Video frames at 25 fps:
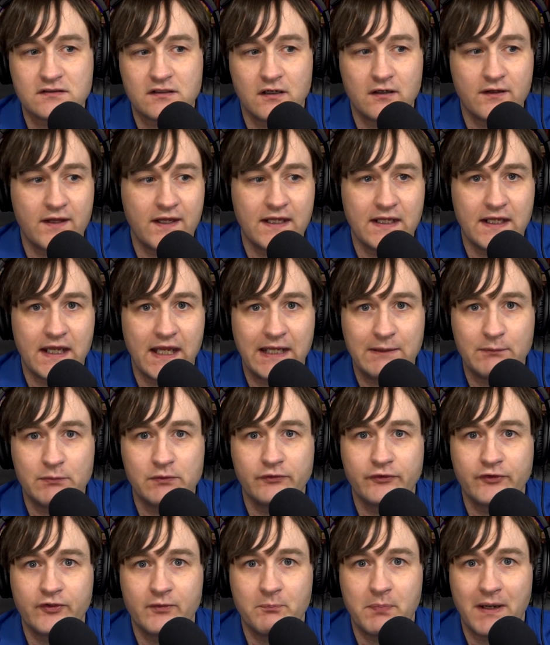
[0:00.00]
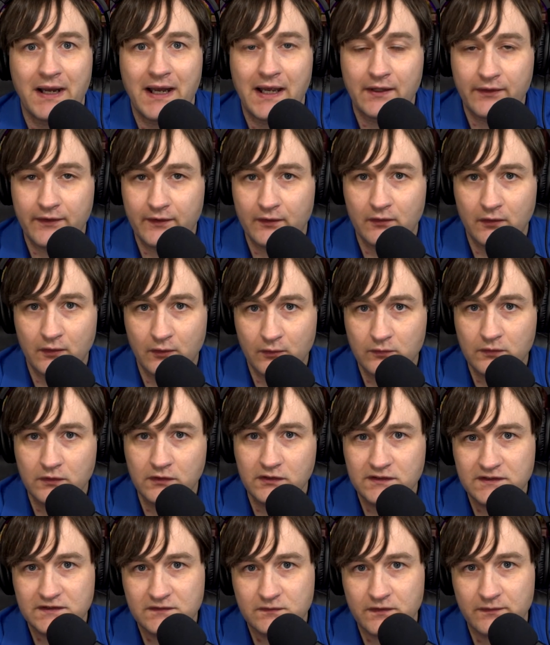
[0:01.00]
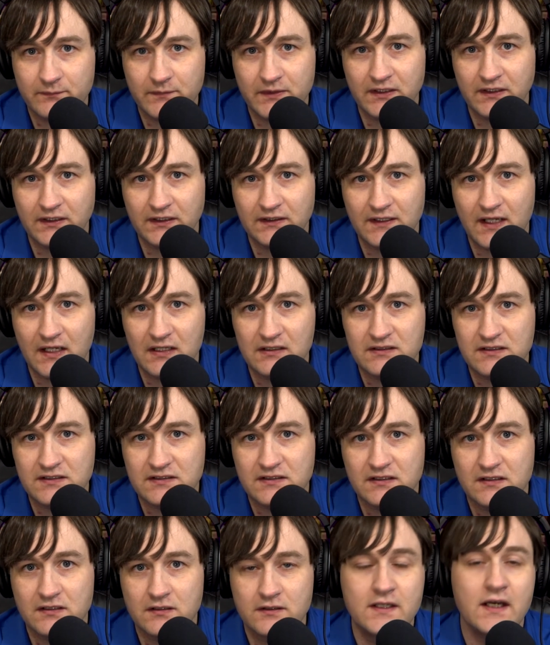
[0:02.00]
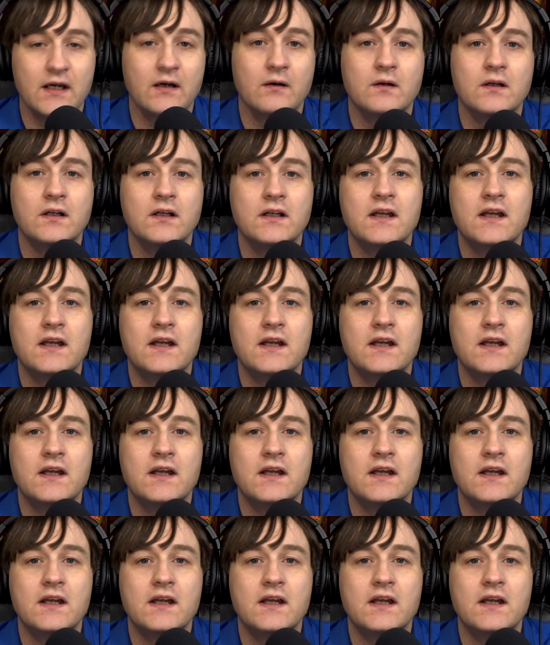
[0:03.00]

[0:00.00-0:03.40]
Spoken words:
Are they able to buy their own goods with American dollars? No.